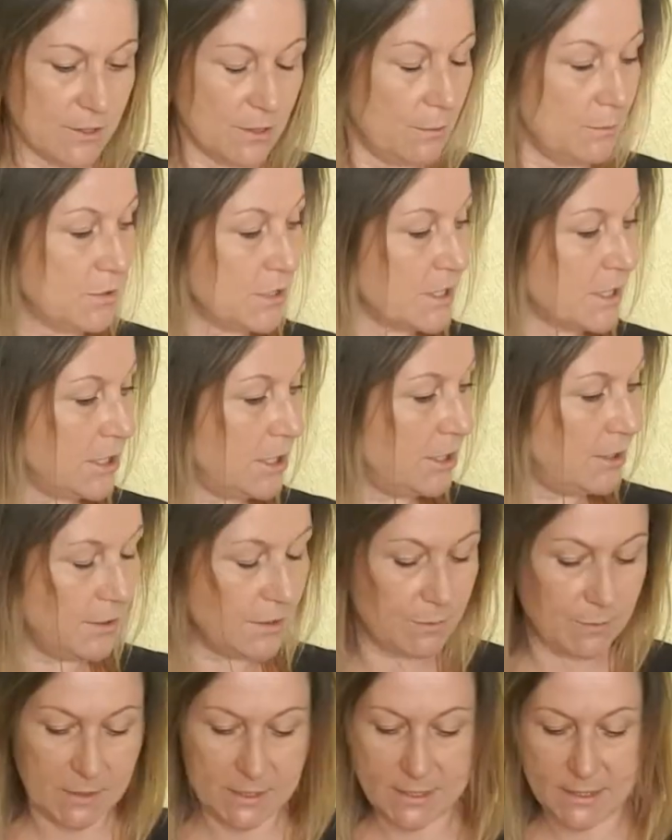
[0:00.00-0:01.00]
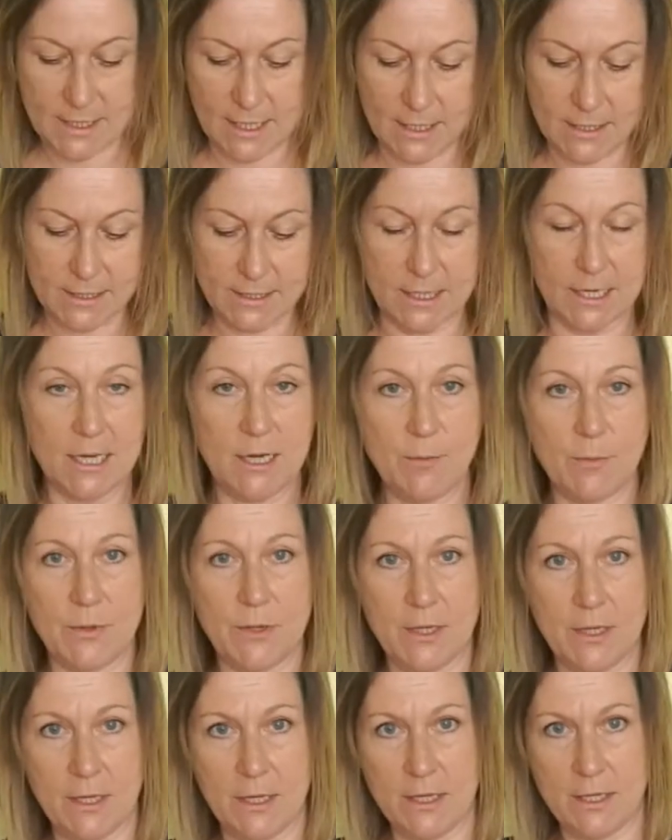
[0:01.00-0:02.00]
So I'm just going to use my sellotape
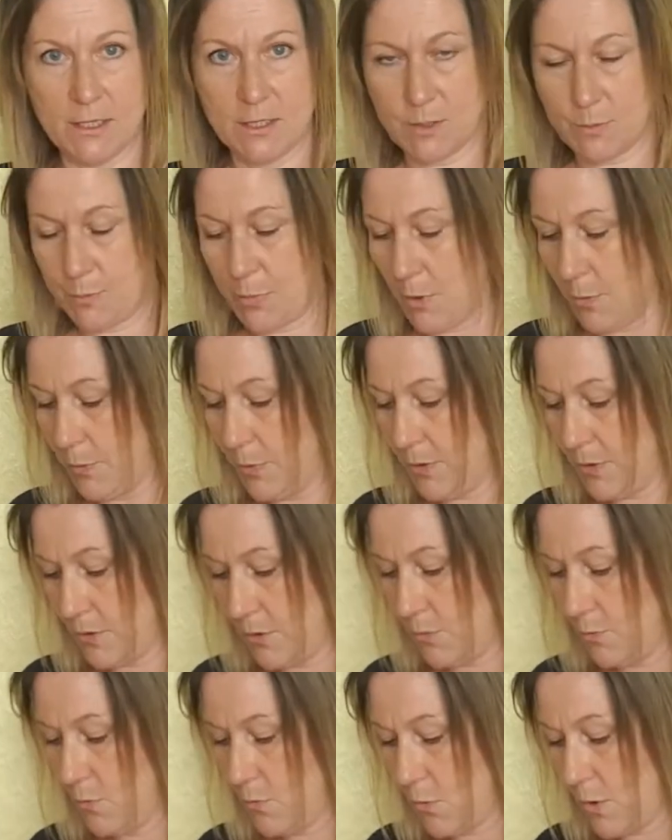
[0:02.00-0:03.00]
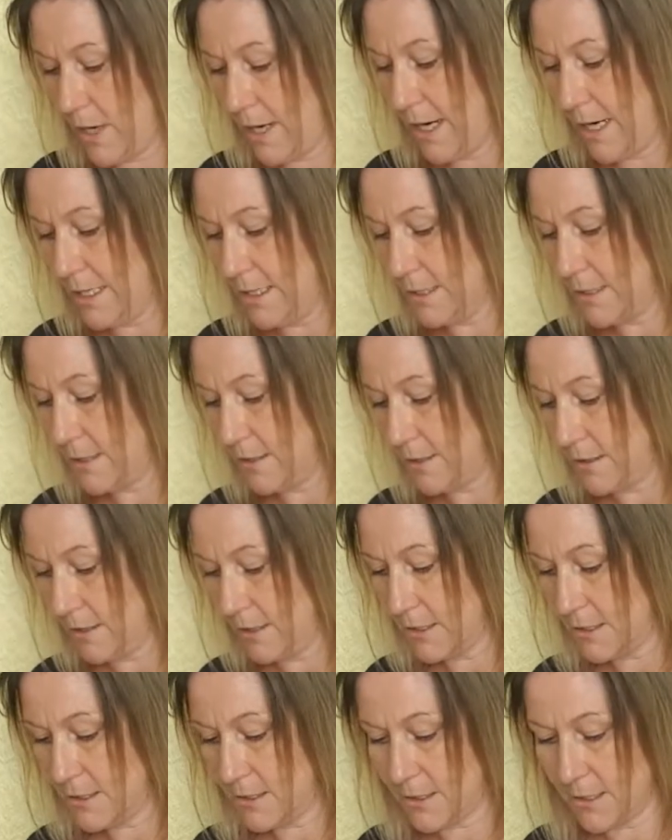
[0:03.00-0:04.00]
to pop on one end
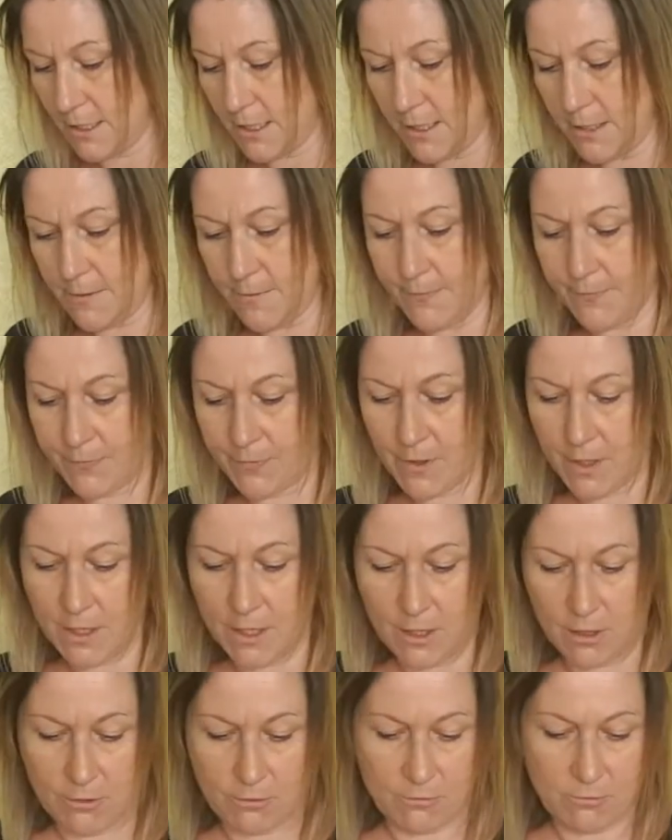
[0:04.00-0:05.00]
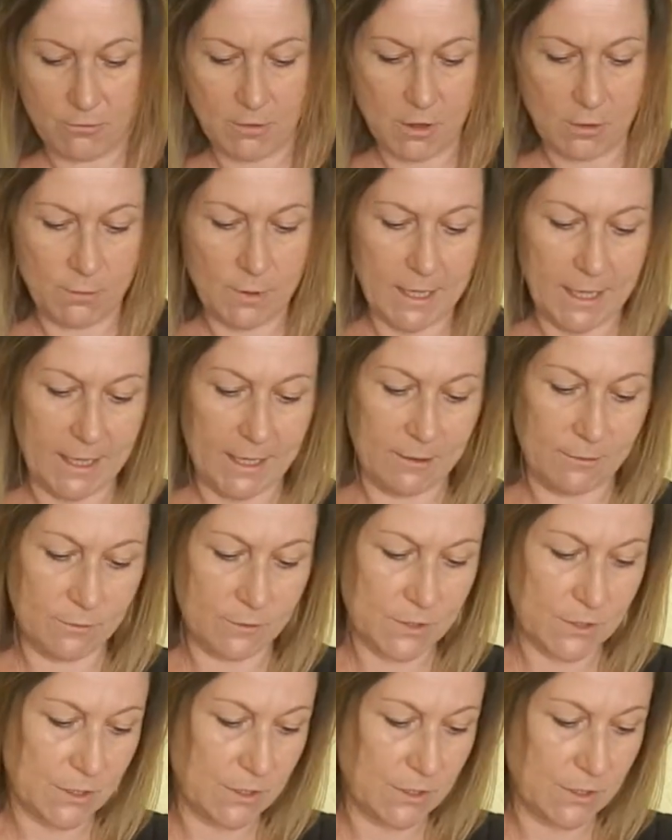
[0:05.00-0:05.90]
like so, roll it out,